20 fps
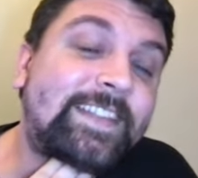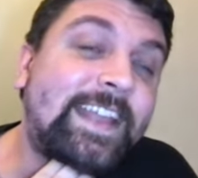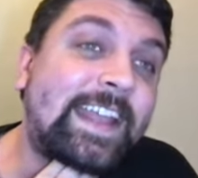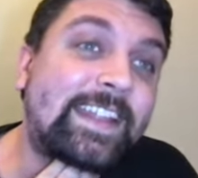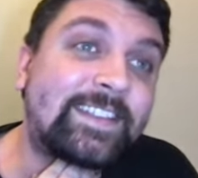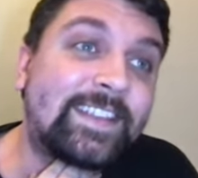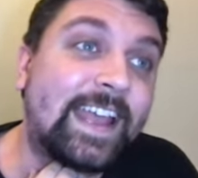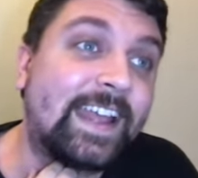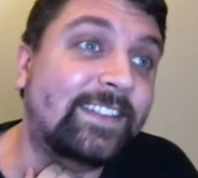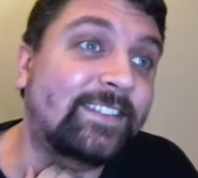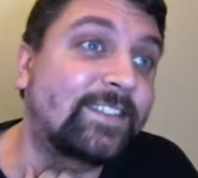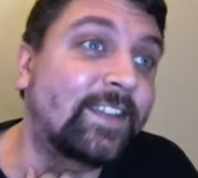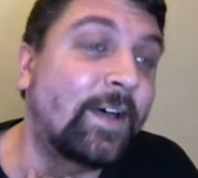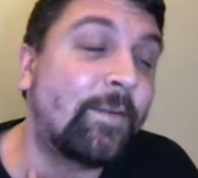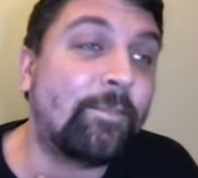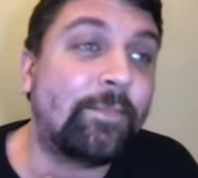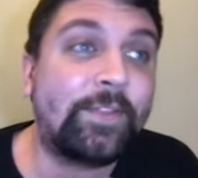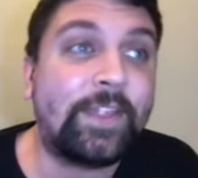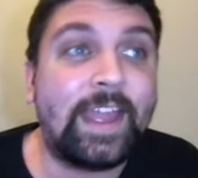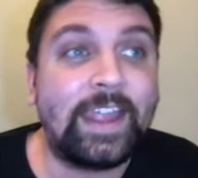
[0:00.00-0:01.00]
At at
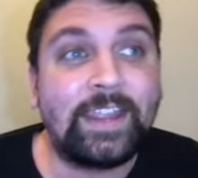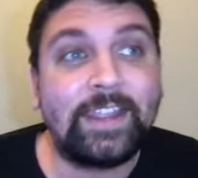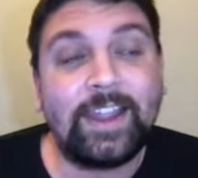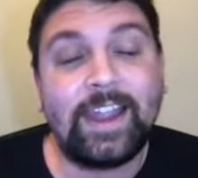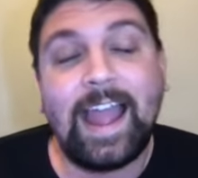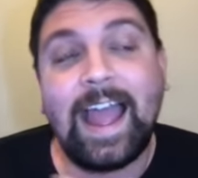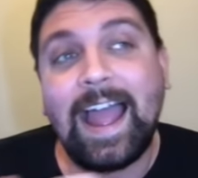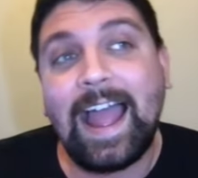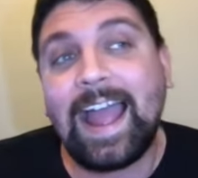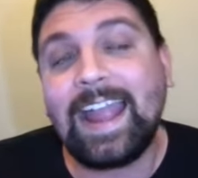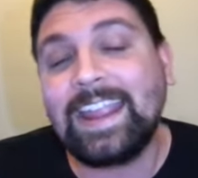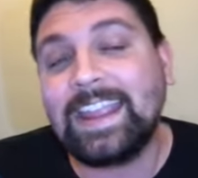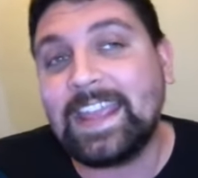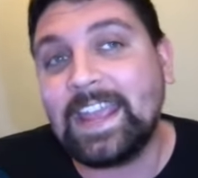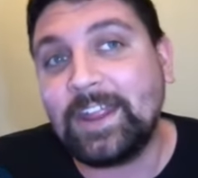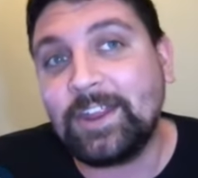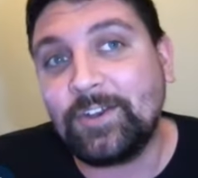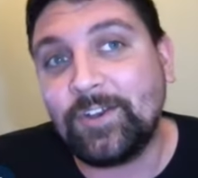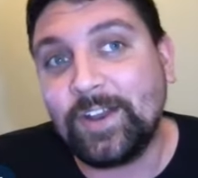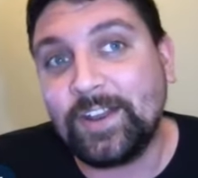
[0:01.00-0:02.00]
some like I, I
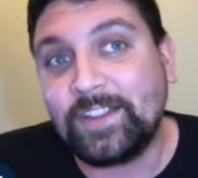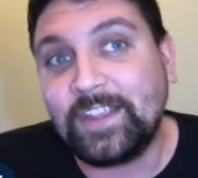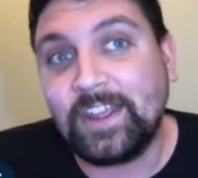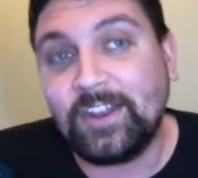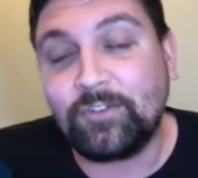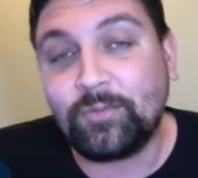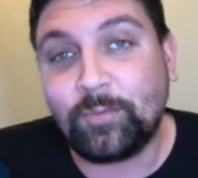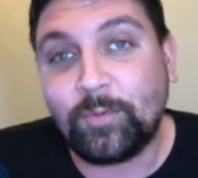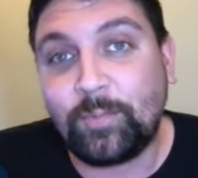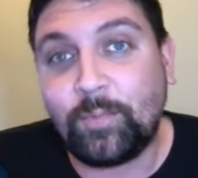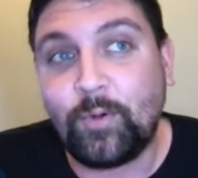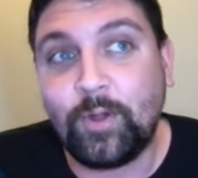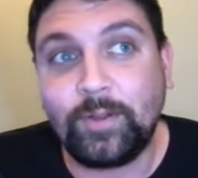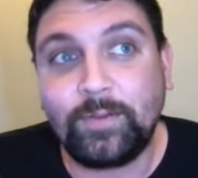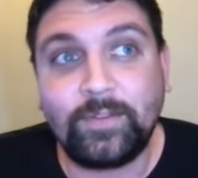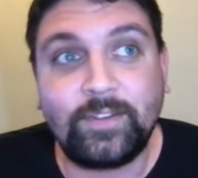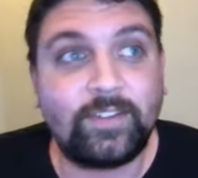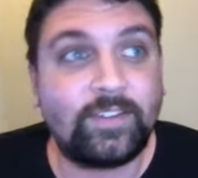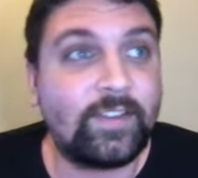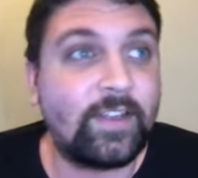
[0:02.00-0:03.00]
get your intangible
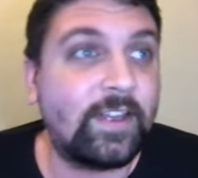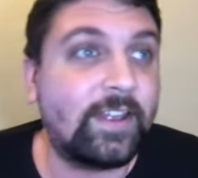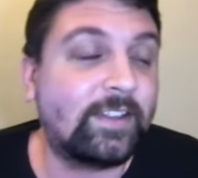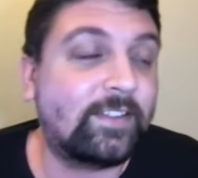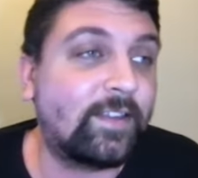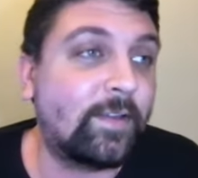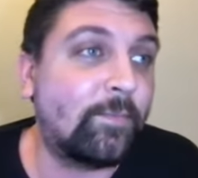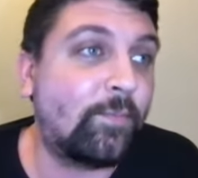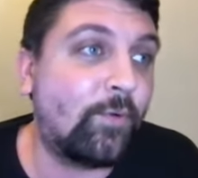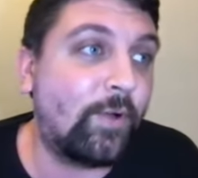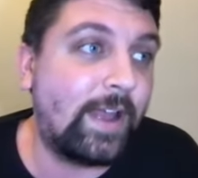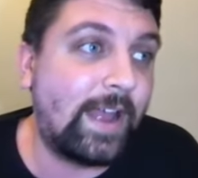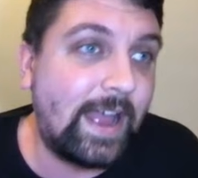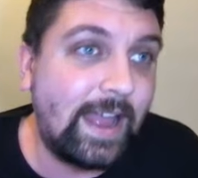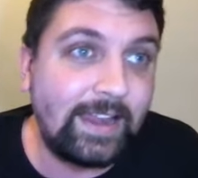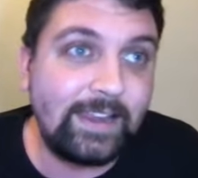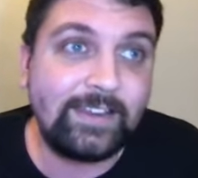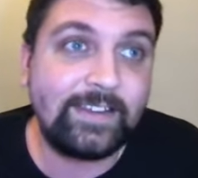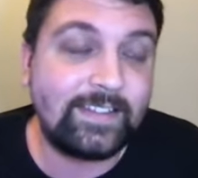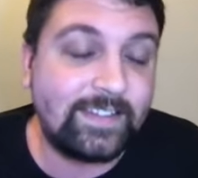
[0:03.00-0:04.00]
points. At some point,
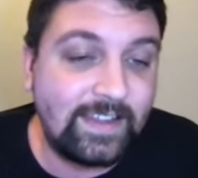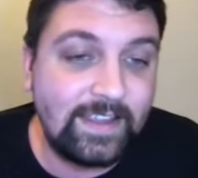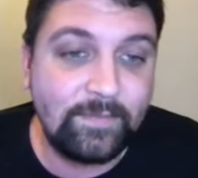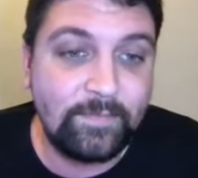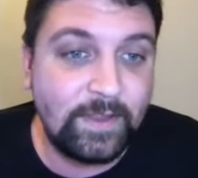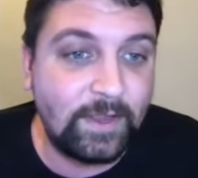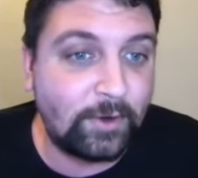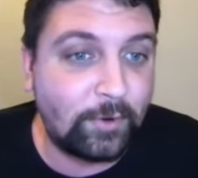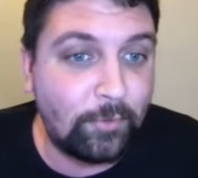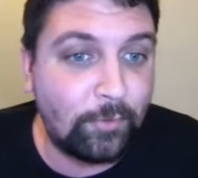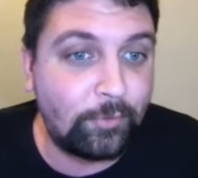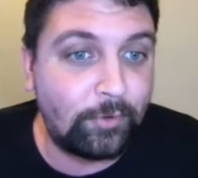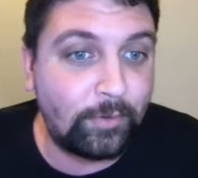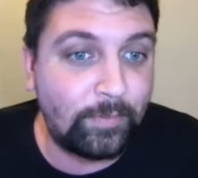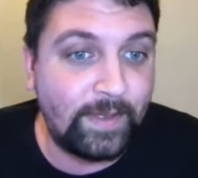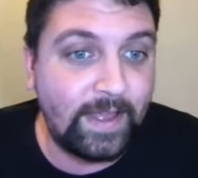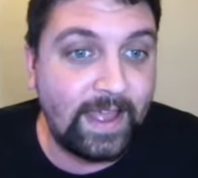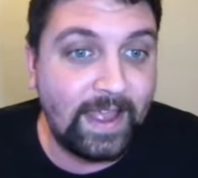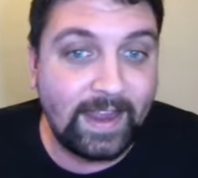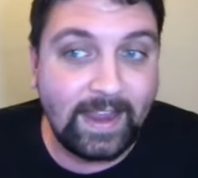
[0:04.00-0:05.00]
just give me a
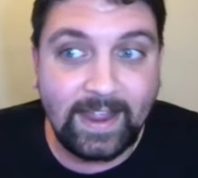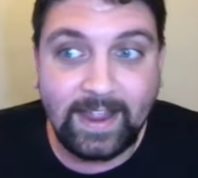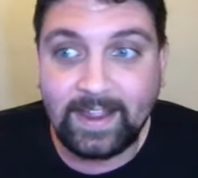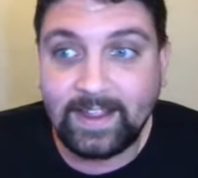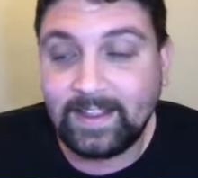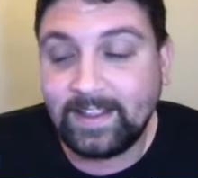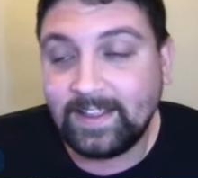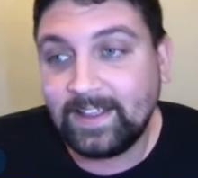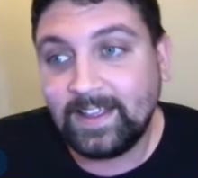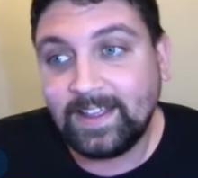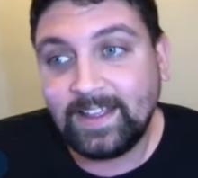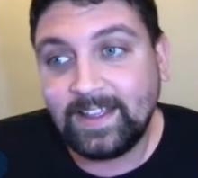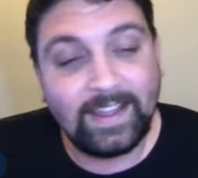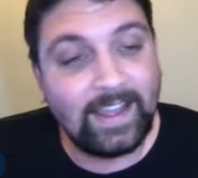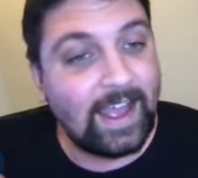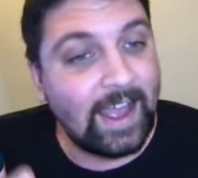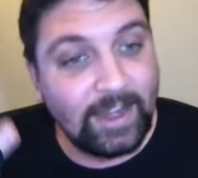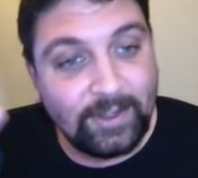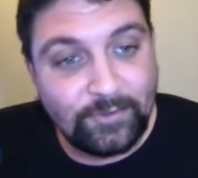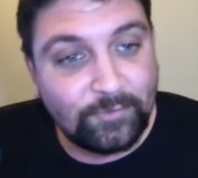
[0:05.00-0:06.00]
quarterback.
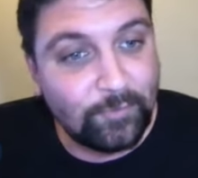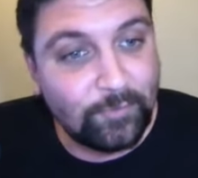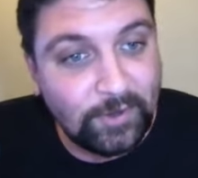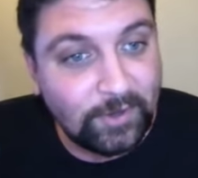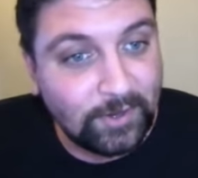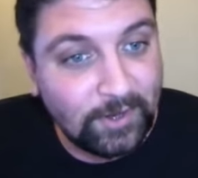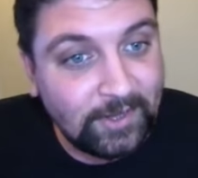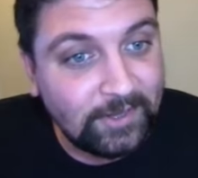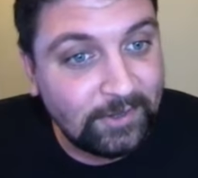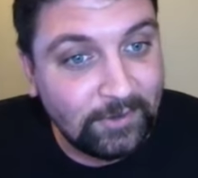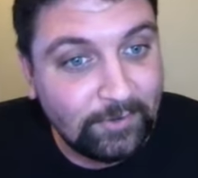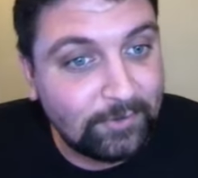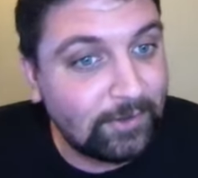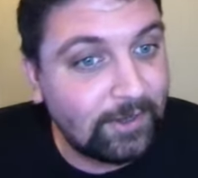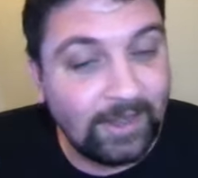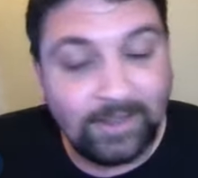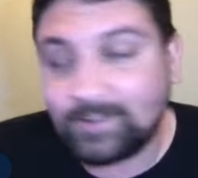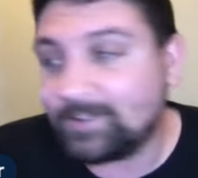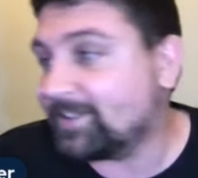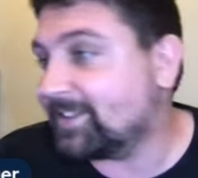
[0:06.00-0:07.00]
I just want to you
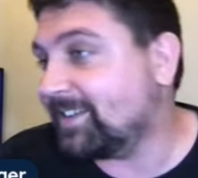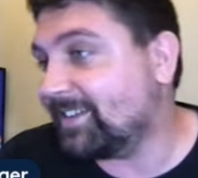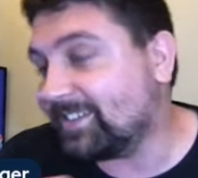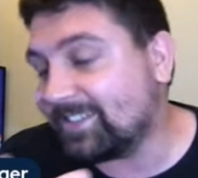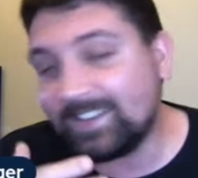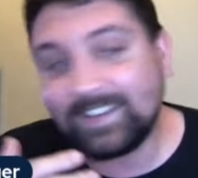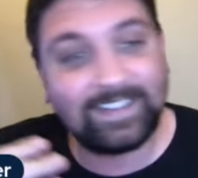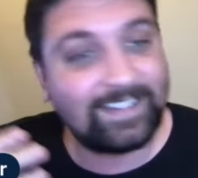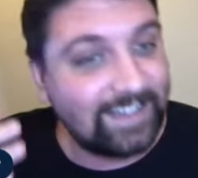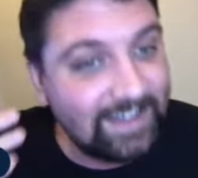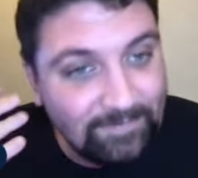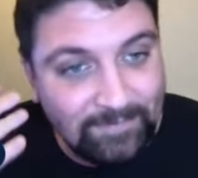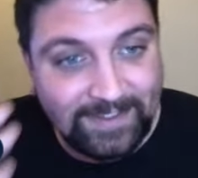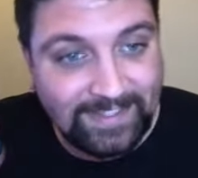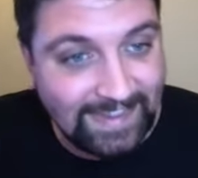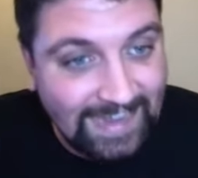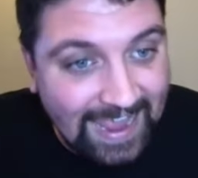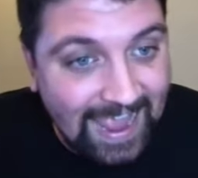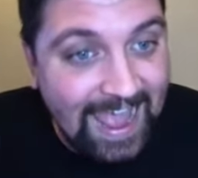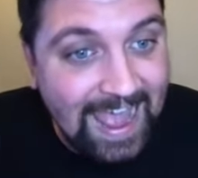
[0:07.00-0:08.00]
uh, just just give
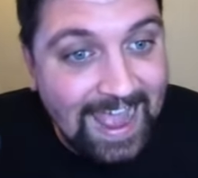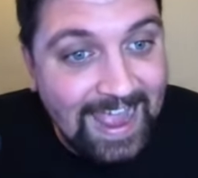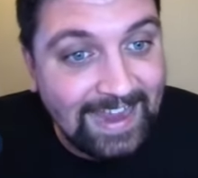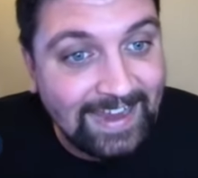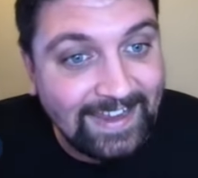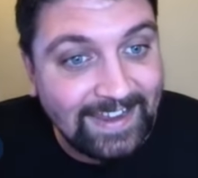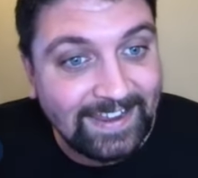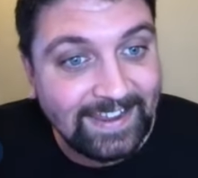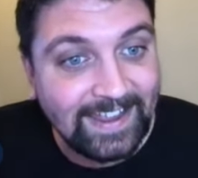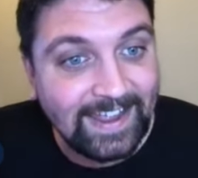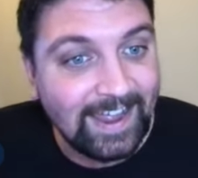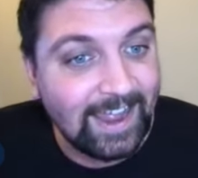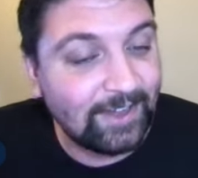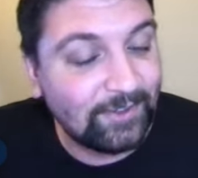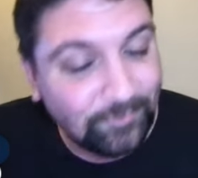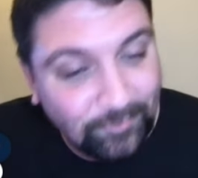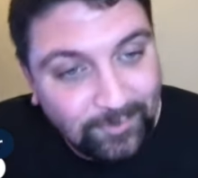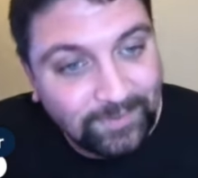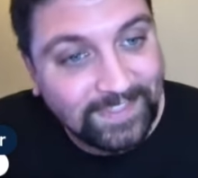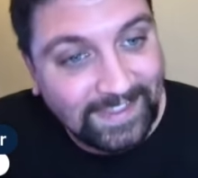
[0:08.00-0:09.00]
me the guy.
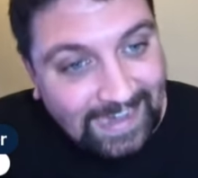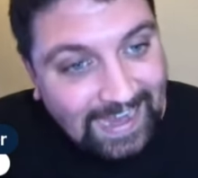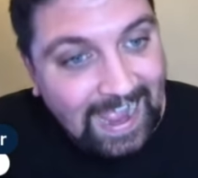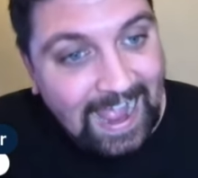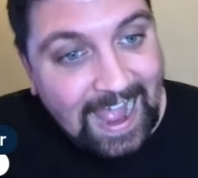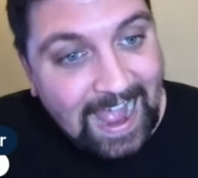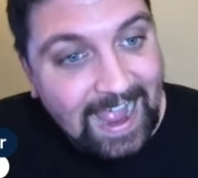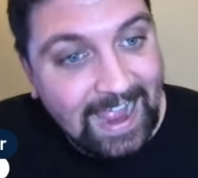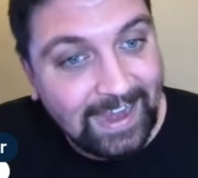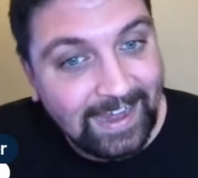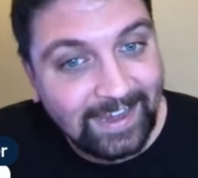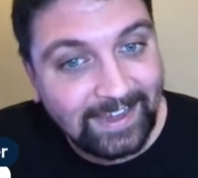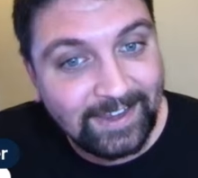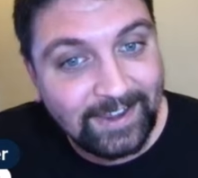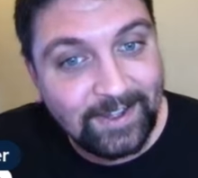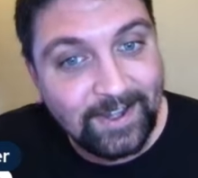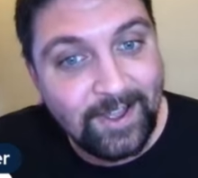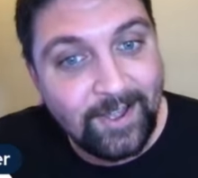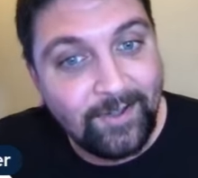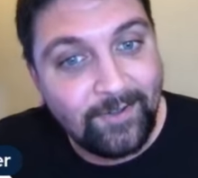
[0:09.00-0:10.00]
I just want the yeah. guy,
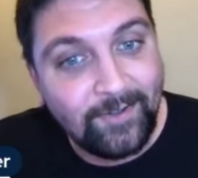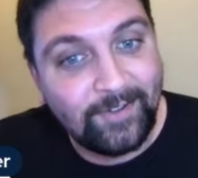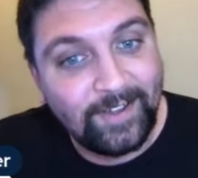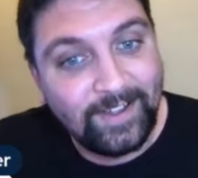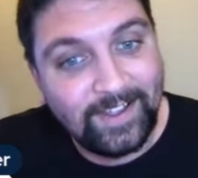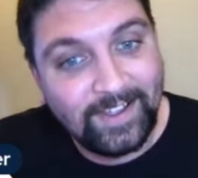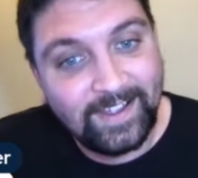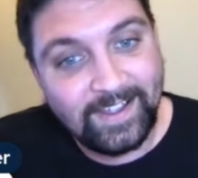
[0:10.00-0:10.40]
you know?